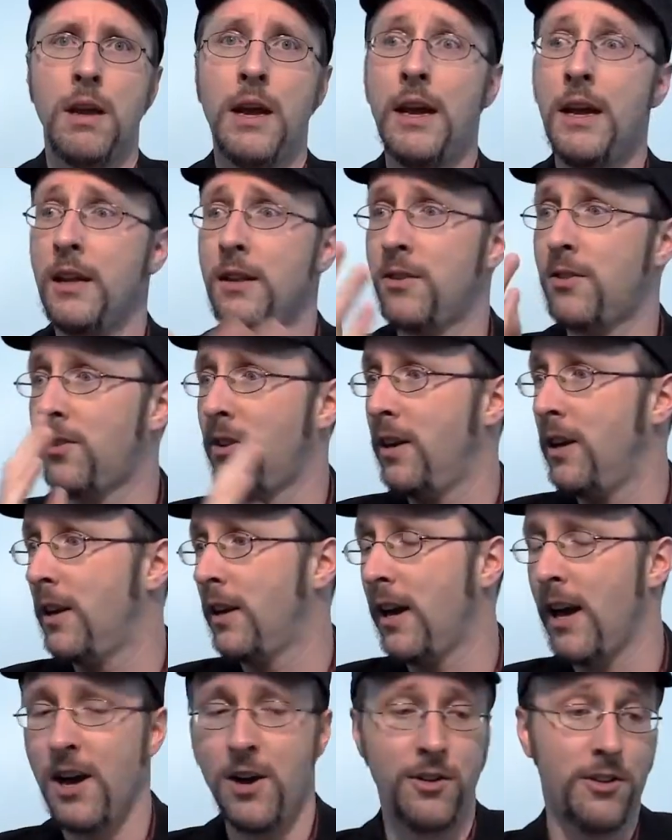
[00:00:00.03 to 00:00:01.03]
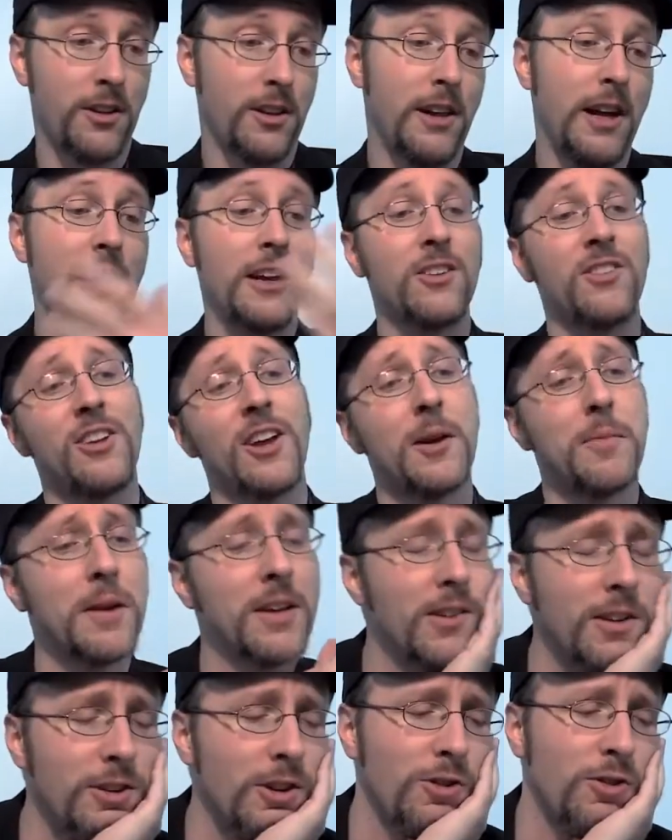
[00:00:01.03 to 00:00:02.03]
And seeing how the last
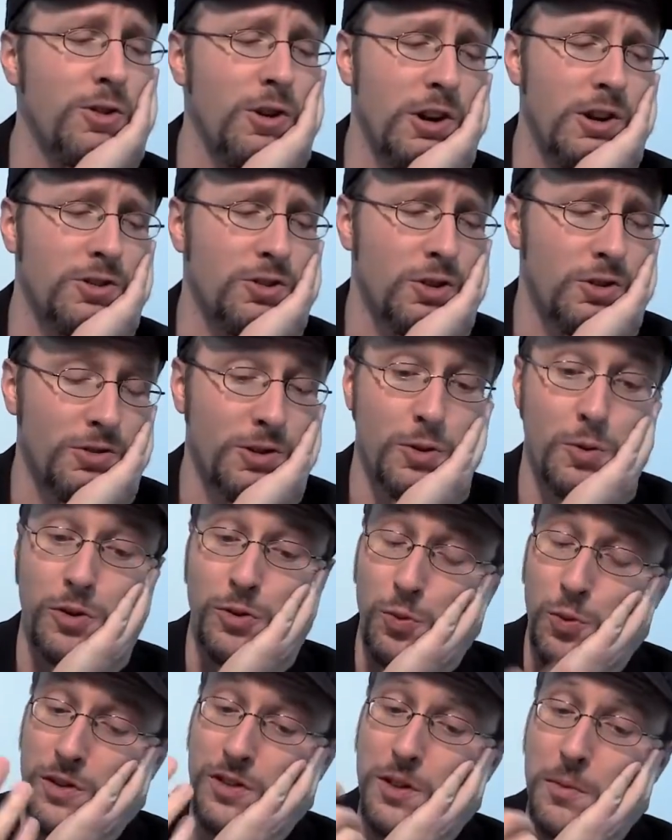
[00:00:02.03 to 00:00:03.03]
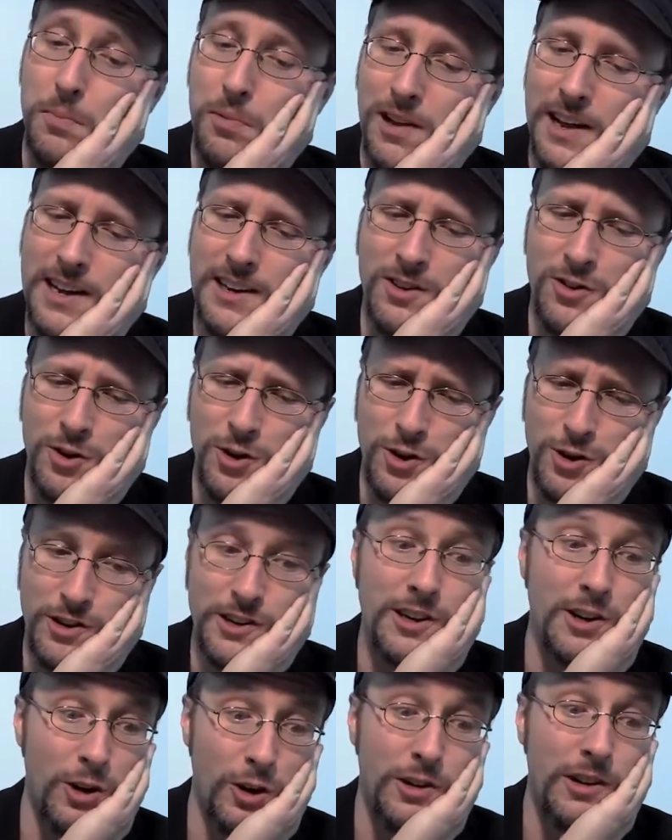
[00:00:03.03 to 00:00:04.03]
time I did a crossover was with the Black
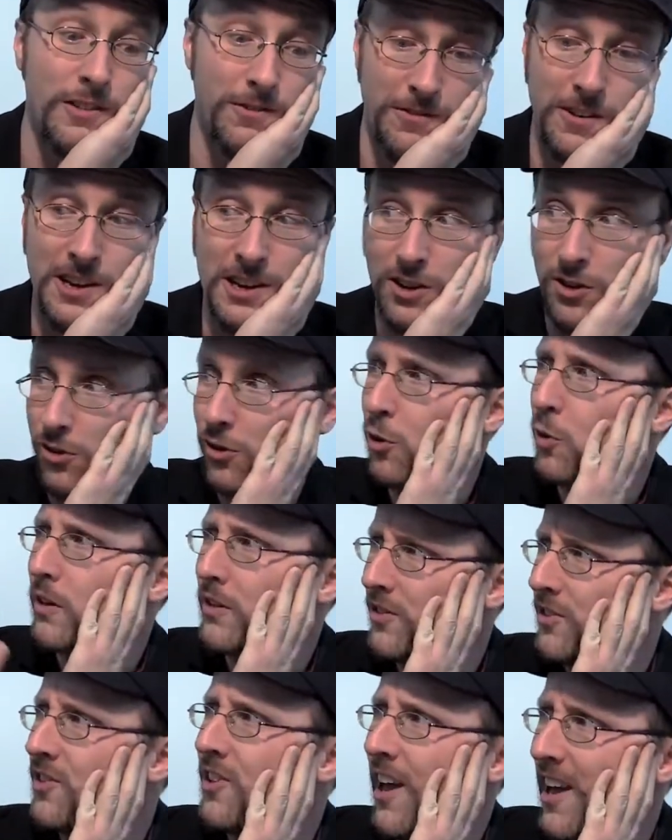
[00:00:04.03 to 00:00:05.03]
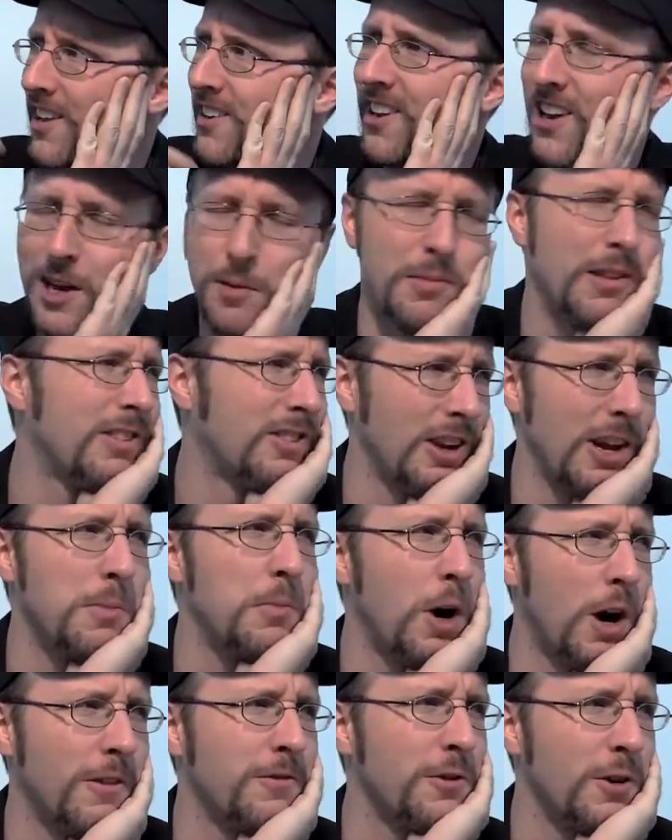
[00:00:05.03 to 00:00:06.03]
Nerd, it only figures to extend him the
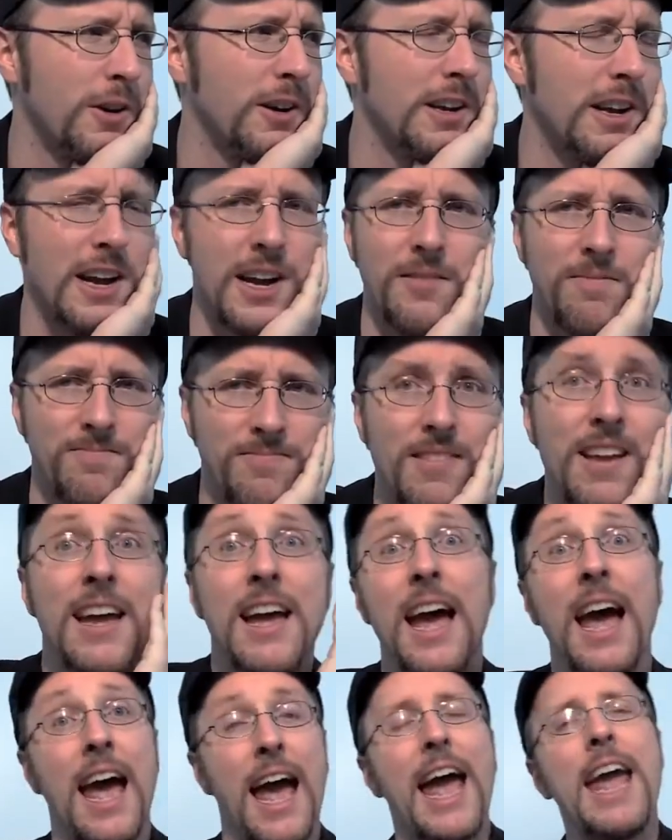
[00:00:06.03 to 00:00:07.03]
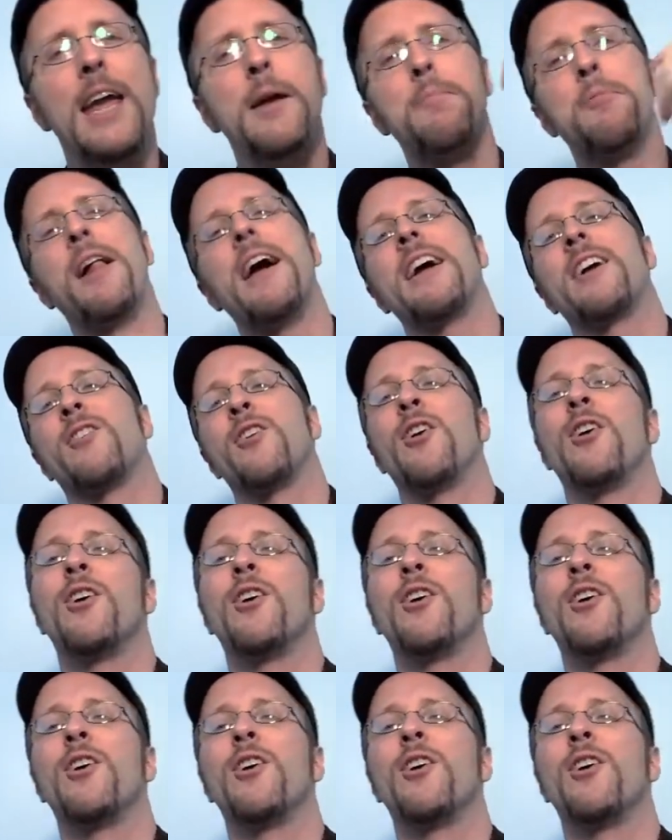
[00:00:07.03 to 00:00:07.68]
same offer again. Hey Black